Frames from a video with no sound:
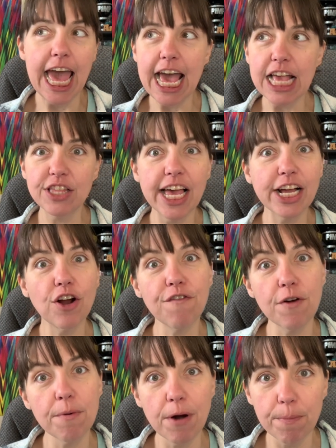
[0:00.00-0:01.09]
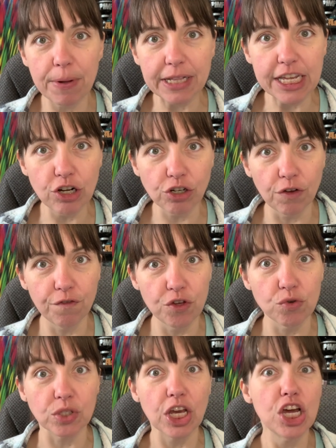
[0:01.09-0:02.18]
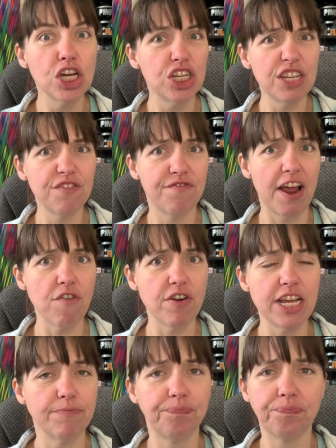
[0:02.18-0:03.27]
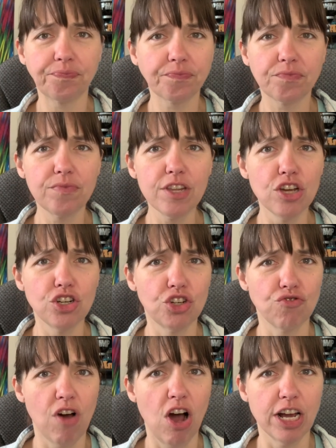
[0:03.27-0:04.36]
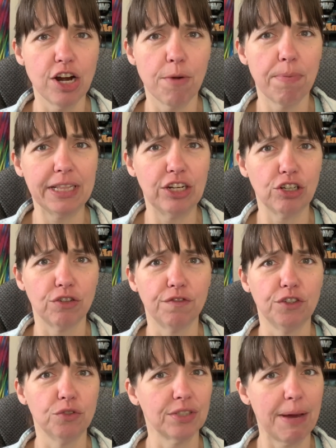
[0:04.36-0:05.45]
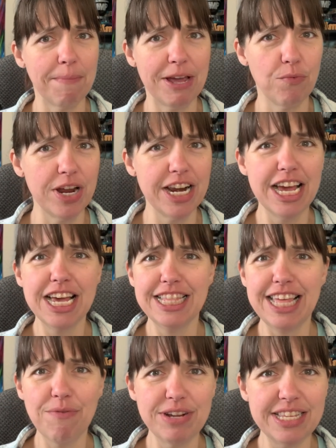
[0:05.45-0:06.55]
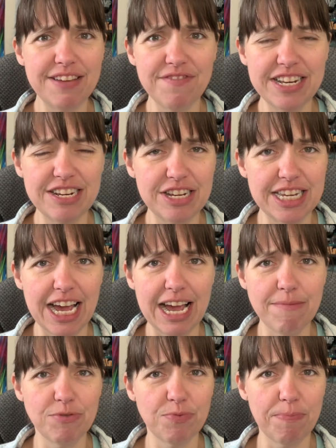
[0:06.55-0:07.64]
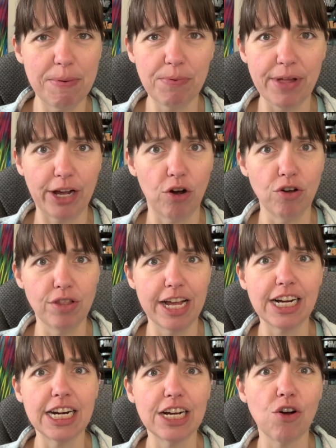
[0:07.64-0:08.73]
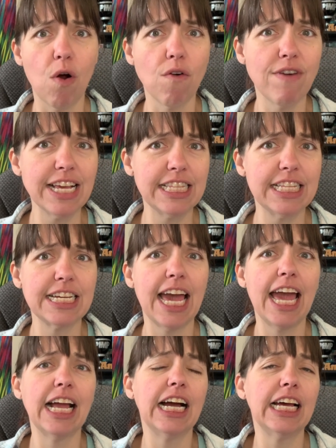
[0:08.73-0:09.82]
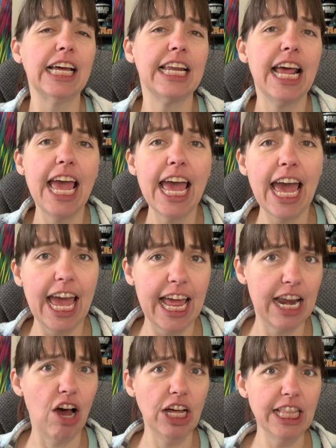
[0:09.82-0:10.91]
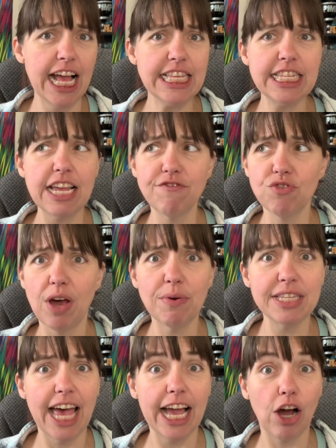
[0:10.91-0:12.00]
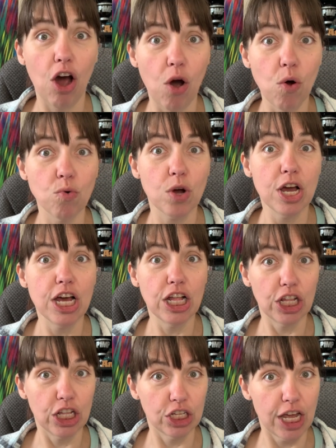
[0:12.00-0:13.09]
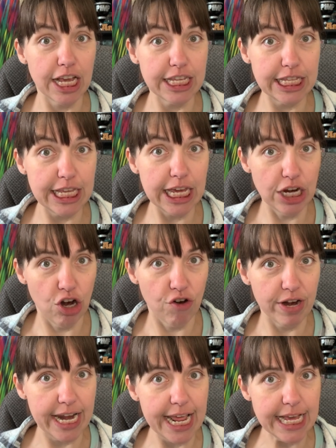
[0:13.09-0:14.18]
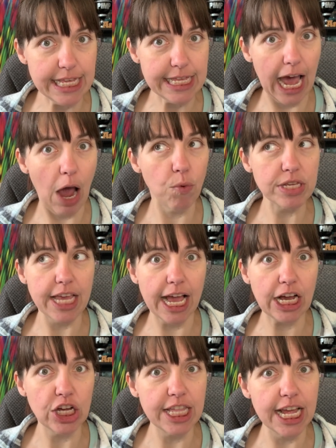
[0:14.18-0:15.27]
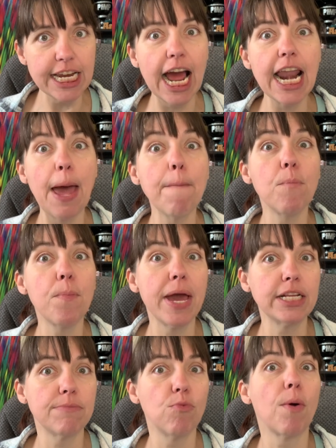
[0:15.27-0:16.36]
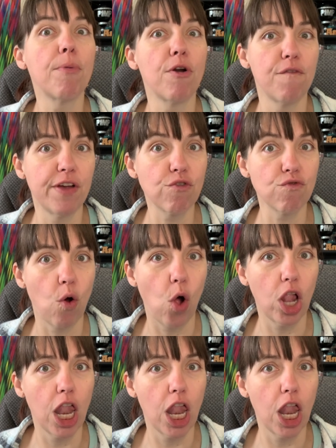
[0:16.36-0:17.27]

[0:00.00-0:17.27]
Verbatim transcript: It's like from her political views. She's very strong in her political views. I mean, what there was even times when people were like, oh, they're gonna go arrest the Kangana and and all that stuff. So I was like, oh, seeing her in this, I was like, could they not have picked a more perfect role?